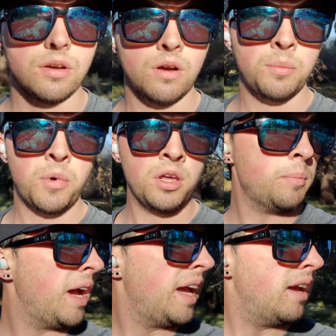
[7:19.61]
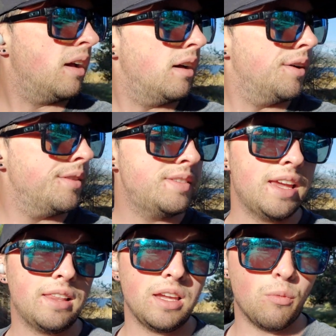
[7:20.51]
I'm on my
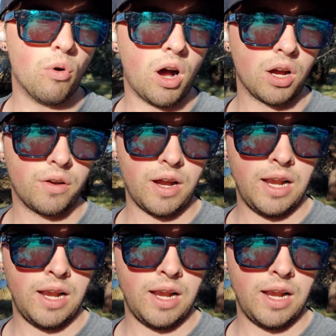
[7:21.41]
daily walk right